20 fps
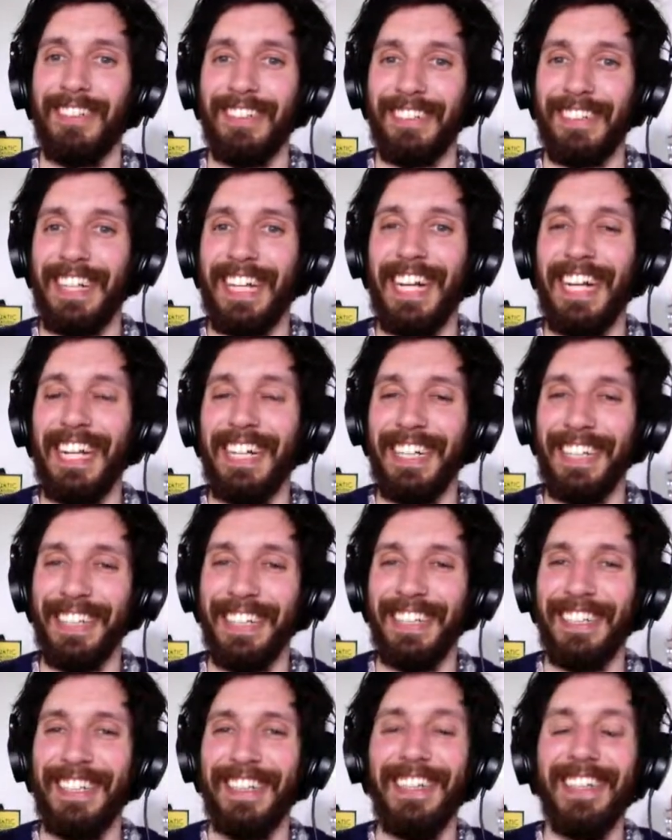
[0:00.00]
Okay?
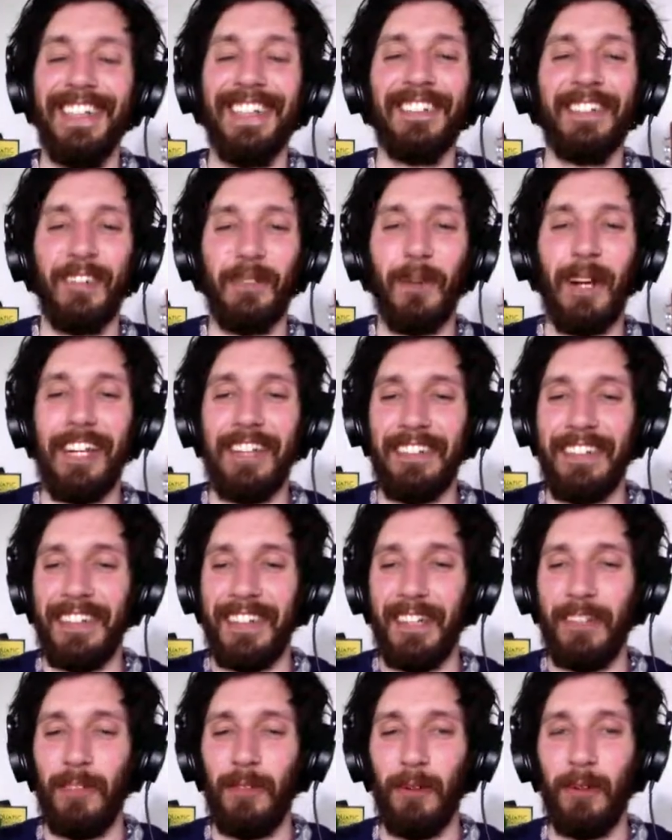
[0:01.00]
Don't know why I said
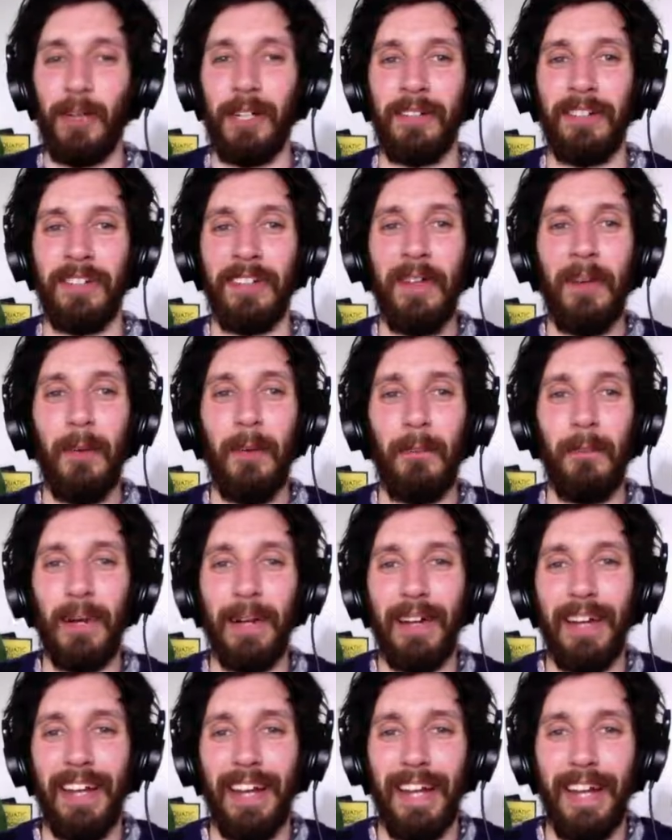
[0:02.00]
that so weird.
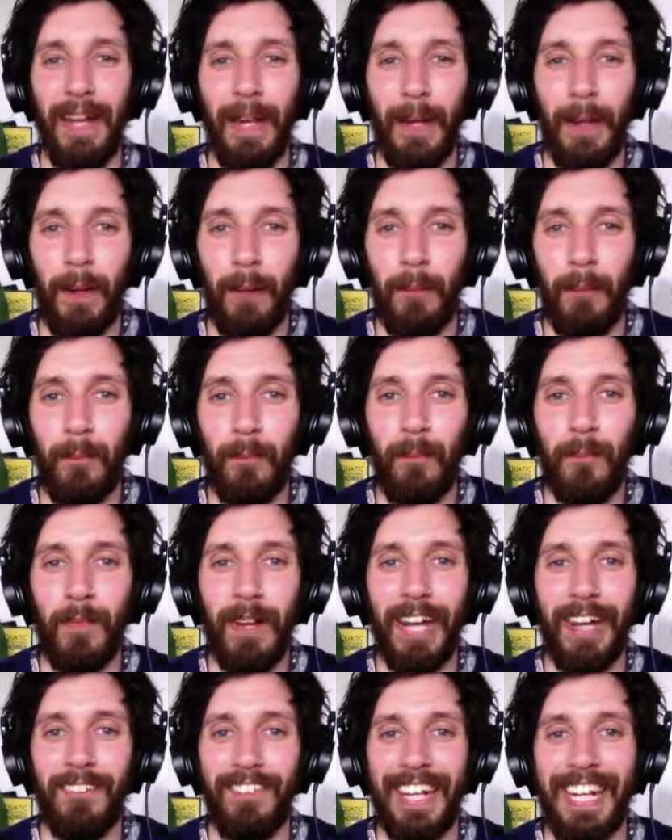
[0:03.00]
But
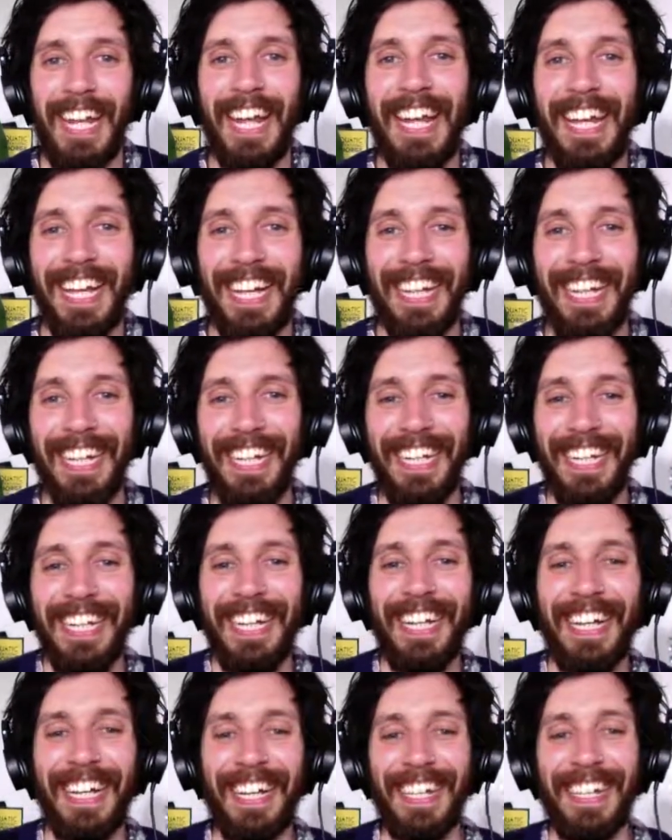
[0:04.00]
I'm
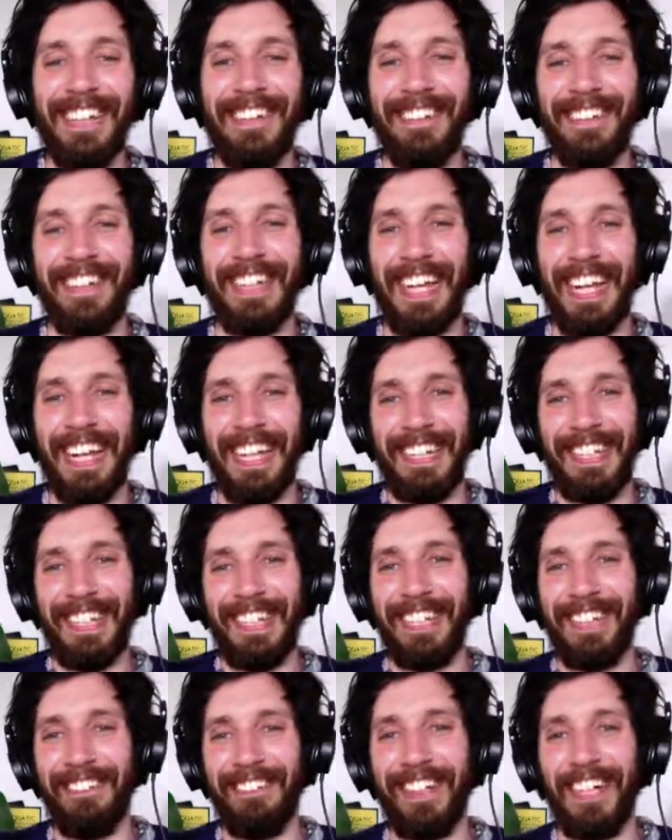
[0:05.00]
gonna do it again.
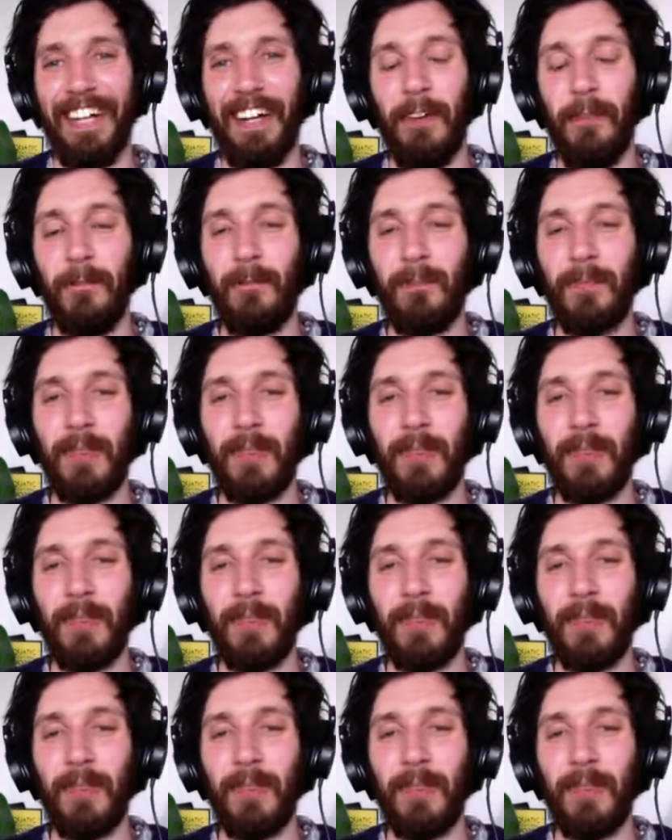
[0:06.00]
Here we go.